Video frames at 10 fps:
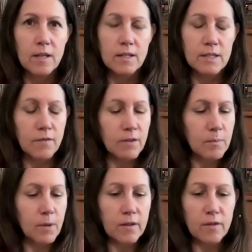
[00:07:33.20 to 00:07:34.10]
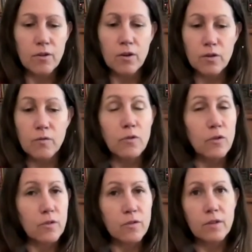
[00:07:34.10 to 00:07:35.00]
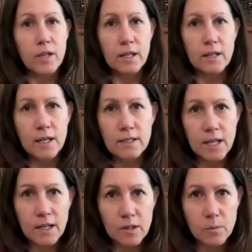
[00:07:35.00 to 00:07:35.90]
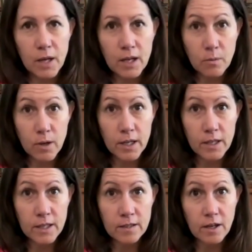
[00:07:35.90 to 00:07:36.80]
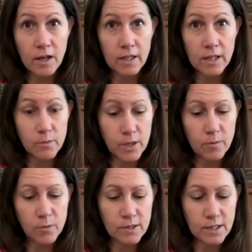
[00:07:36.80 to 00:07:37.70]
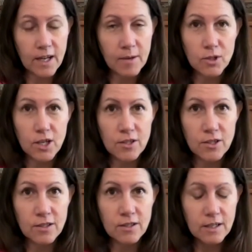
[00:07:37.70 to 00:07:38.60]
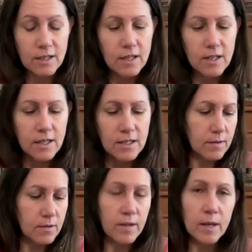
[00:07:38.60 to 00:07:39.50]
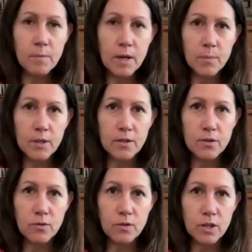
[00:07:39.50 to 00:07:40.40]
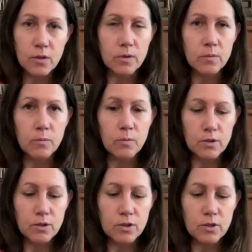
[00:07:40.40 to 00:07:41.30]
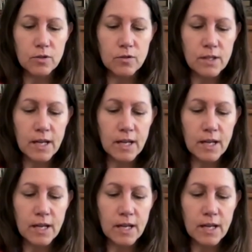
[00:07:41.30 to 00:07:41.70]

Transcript: Definitely by the third, the fourth, it had taken the pain away entirely. It was a game changer. So that might be a tool that you would want to use.